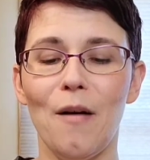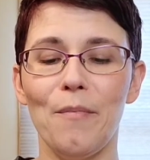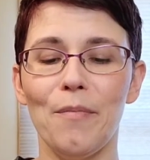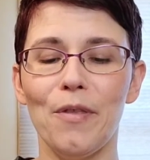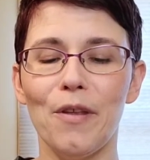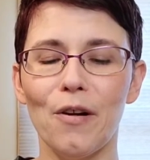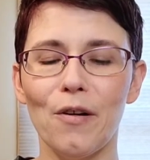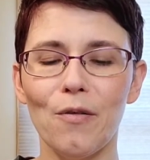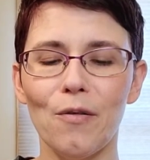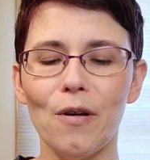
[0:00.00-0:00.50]

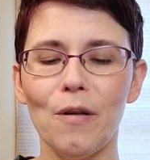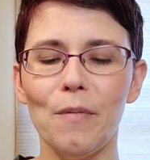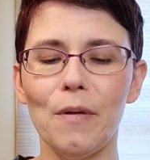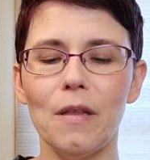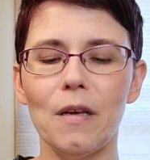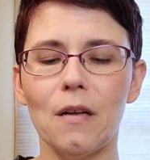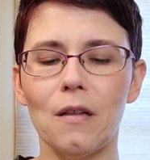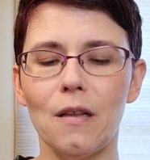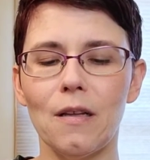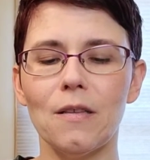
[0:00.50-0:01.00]
They're going to be
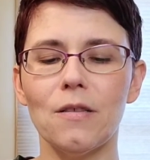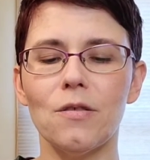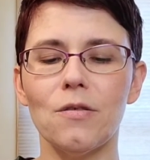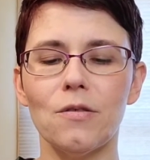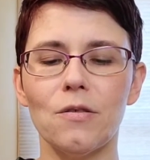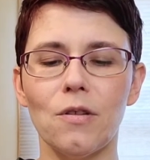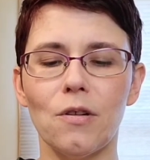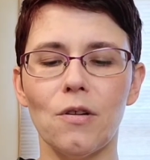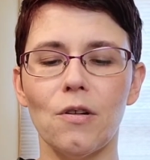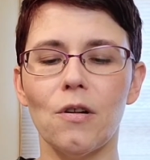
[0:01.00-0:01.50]
the
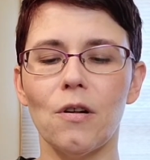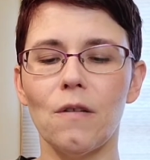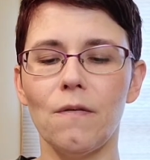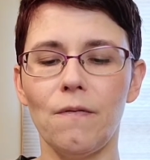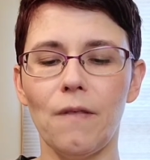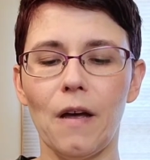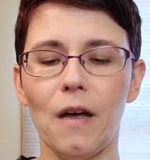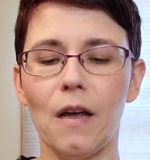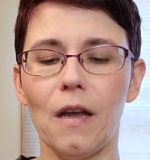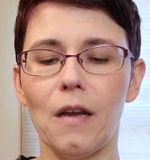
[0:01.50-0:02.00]
cleansers that you're going to
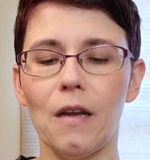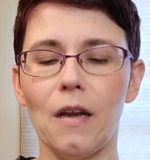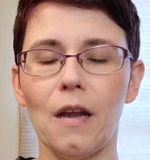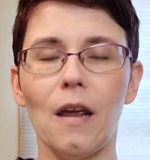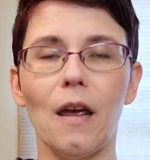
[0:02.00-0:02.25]
find